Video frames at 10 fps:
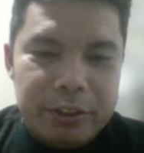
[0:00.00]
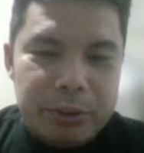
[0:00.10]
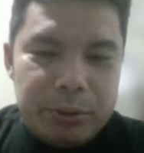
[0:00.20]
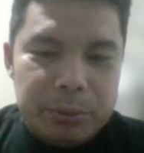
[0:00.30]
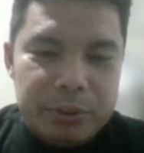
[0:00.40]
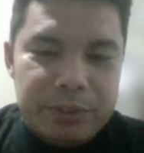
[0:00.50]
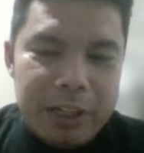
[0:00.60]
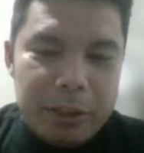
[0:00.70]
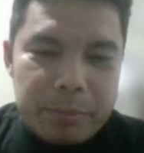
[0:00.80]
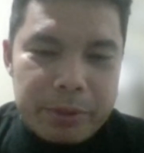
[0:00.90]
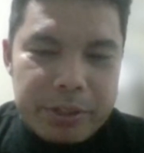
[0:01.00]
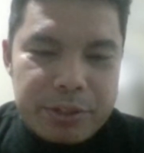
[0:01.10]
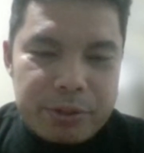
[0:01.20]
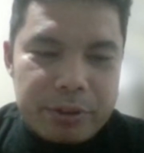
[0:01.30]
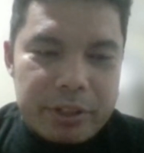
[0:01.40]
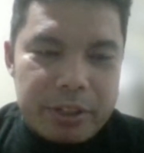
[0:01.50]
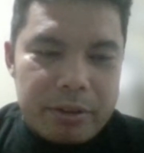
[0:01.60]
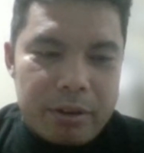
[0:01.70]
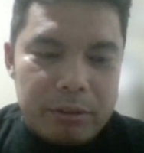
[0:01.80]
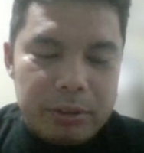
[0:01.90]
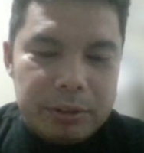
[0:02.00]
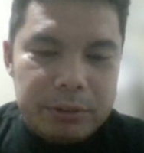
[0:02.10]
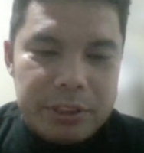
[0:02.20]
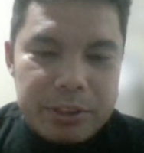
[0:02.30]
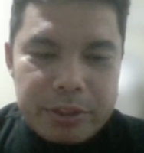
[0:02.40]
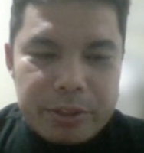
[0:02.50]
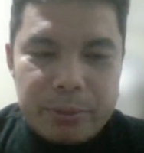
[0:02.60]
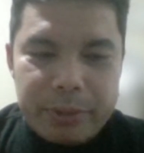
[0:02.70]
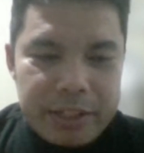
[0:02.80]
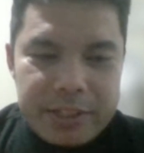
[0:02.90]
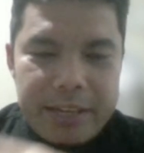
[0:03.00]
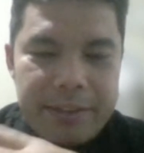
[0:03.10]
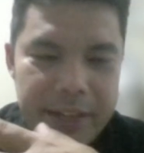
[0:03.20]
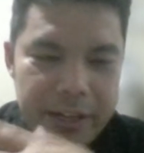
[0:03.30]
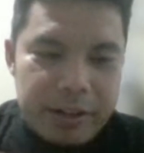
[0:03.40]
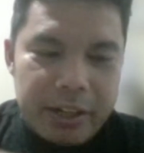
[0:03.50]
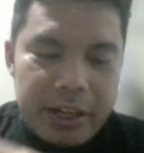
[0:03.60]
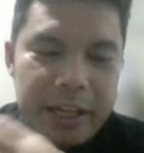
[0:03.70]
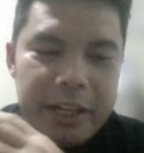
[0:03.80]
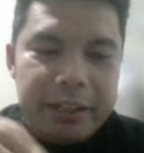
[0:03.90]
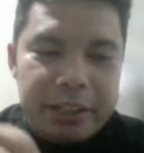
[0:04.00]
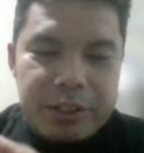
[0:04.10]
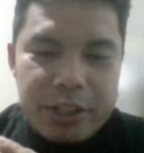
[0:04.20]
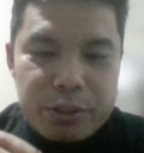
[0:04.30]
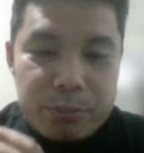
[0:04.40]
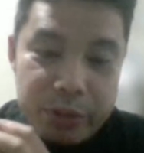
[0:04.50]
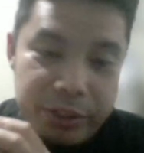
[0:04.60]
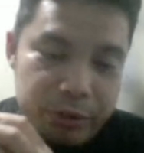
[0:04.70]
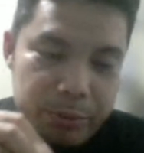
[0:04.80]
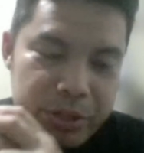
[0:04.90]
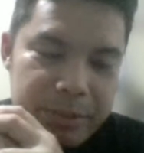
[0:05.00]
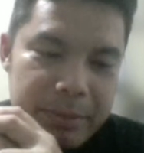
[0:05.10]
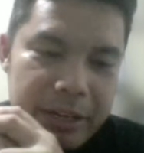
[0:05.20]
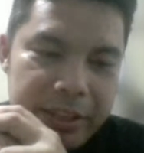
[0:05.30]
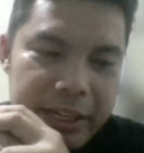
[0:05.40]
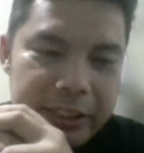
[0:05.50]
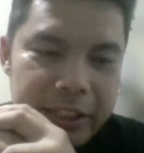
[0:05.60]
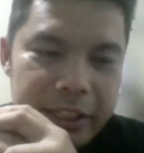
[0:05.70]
to developers or to Discord, so we could chat there and exchange more information about that.